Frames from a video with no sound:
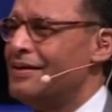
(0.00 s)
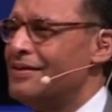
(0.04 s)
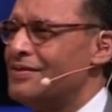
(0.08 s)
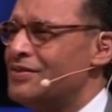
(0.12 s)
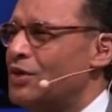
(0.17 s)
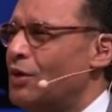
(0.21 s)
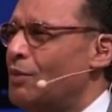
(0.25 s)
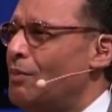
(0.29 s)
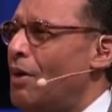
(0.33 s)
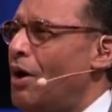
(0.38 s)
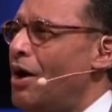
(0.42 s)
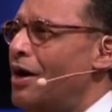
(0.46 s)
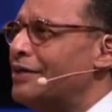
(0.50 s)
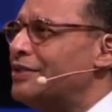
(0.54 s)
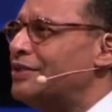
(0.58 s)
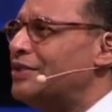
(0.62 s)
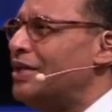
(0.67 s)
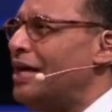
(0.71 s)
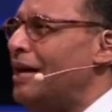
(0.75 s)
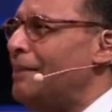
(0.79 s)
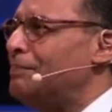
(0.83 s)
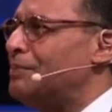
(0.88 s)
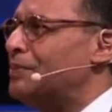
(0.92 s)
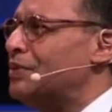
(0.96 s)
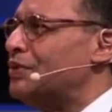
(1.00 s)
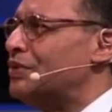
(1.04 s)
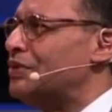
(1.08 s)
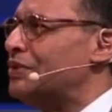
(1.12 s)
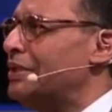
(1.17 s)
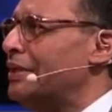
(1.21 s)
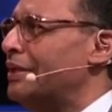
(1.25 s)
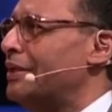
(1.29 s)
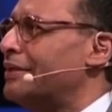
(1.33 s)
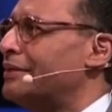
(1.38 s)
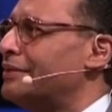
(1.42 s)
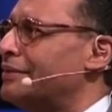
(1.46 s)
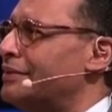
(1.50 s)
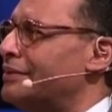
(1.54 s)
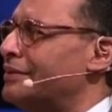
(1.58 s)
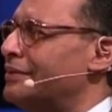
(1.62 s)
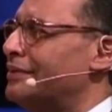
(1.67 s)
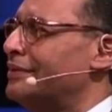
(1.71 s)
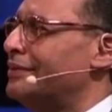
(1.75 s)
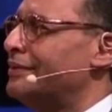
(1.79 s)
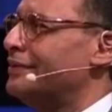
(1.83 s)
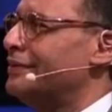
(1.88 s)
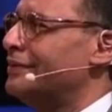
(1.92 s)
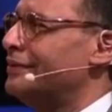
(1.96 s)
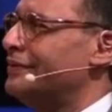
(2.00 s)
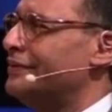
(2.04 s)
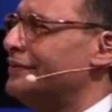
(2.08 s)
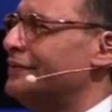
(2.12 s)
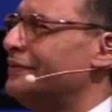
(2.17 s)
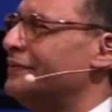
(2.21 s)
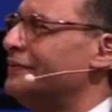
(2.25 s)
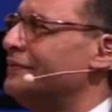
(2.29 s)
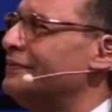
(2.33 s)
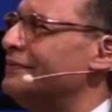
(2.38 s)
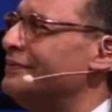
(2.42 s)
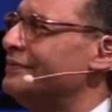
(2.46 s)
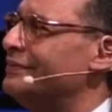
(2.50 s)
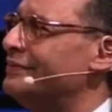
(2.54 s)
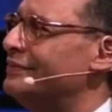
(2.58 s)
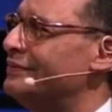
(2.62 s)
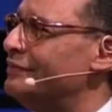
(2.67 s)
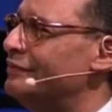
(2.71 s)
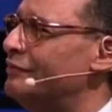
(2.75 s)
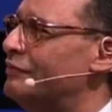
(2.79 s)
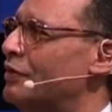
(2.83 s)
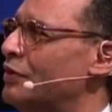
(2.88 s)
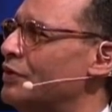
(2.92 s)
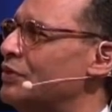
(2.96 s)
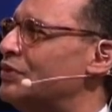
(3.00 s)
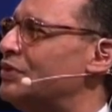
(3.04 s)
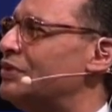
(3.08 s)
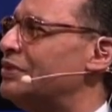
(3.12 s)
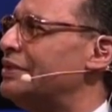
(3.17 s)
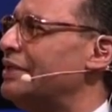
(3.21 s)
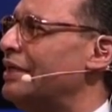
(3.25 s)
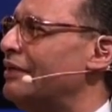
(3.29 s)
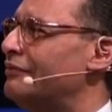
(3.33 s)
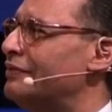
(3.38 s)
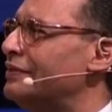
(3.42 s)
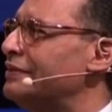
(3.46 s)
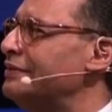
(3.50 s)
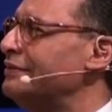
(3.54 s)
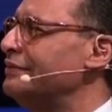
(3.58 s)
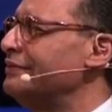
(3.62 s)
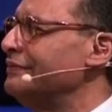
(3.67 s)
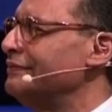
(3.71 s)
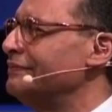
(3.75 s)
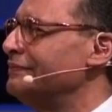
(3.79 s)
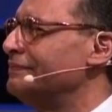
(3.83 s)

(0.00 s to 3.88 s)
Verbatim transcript: So, Mark chapter 6, verse 7.